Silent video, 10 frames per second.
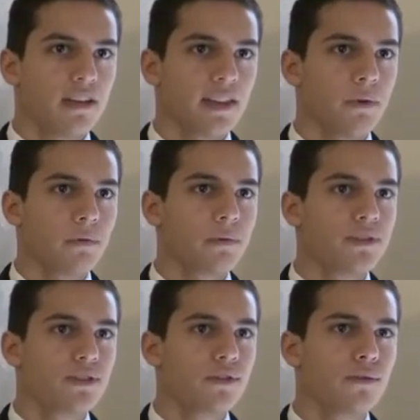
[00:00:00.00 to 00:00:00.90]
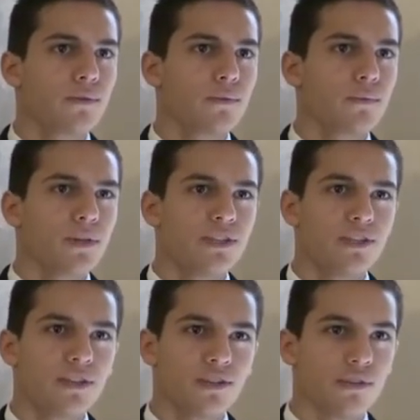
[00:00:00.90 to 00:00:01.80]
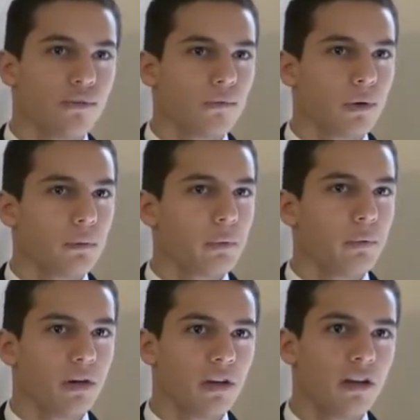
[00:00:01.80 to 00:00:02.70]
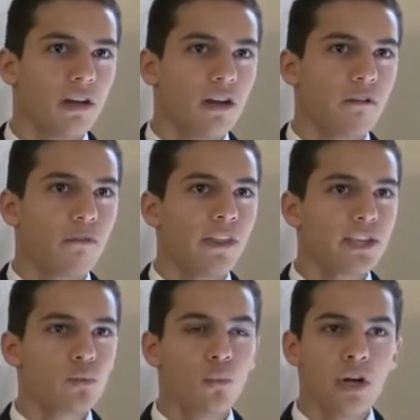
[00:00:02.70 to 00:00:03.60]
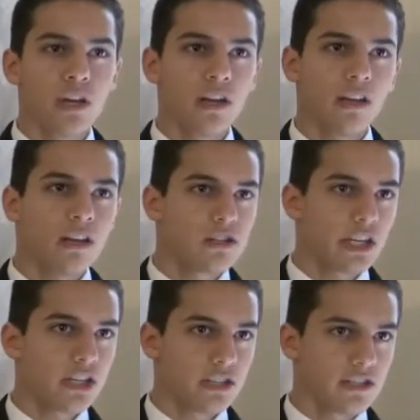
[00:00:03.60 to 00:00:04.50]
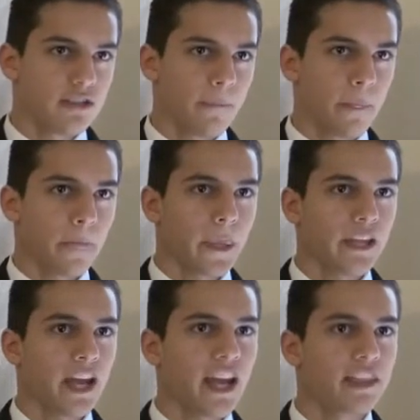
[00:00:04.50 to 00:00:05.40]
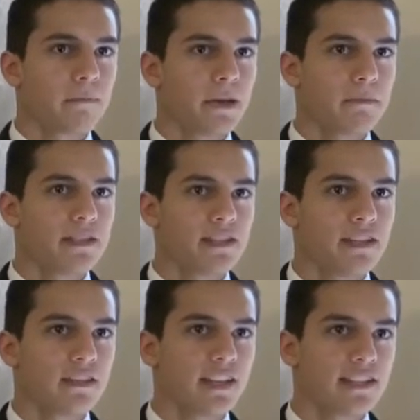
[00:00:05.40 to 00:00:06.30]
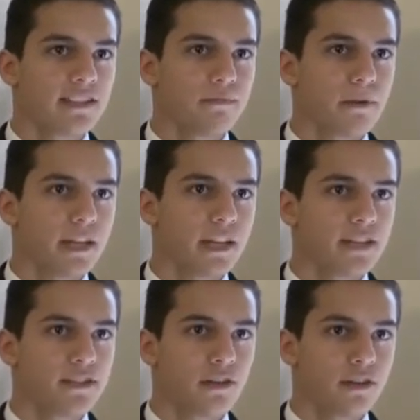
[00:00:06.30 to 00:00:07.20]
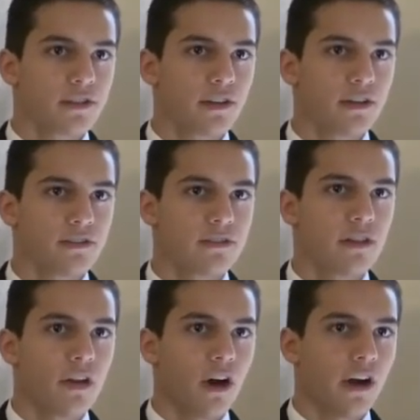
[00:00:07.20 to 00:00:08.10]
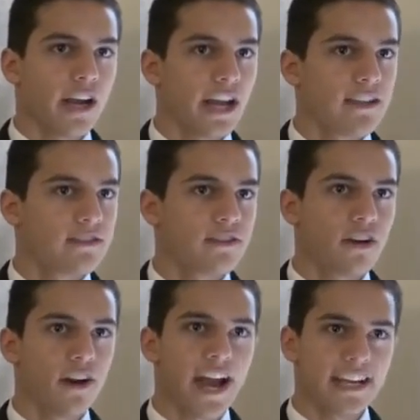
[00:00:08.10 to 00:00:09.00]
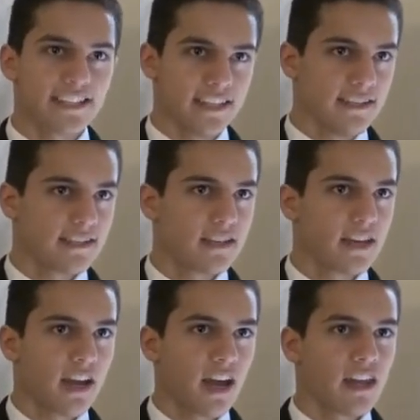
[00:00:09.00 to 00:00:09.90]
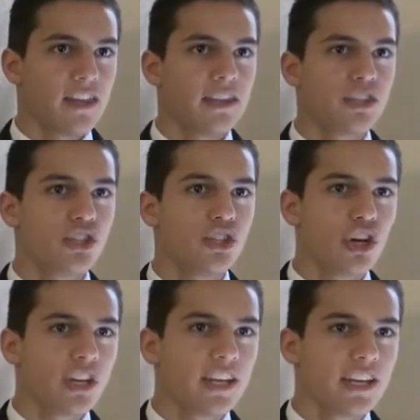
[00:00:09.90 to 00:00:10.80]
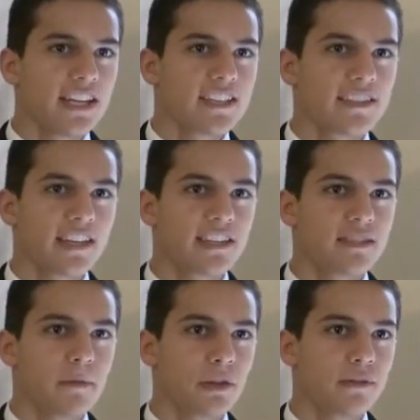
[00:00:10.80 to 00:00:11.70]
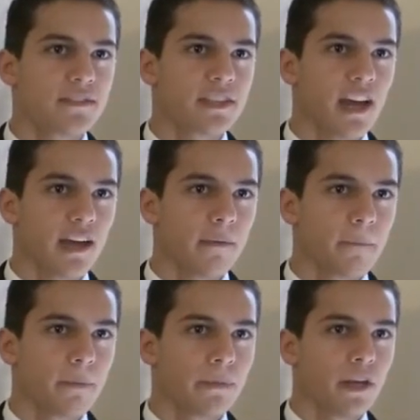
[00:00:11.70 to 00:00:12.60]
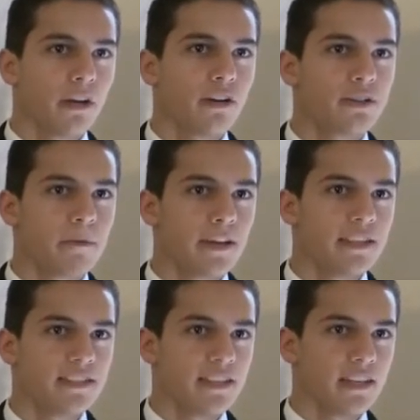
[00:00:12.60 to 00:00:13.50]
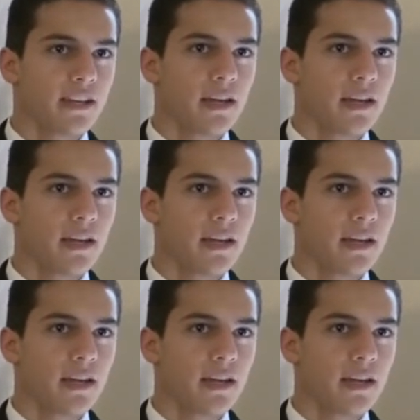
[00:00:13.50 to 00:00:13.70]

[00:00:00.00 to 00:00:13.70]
That we should do when we would. For this would changes, and hath abatement and delays as many as there are tongues, our hands, our accidents. And then the should is like the spendthrift sigh, that hurts by easing.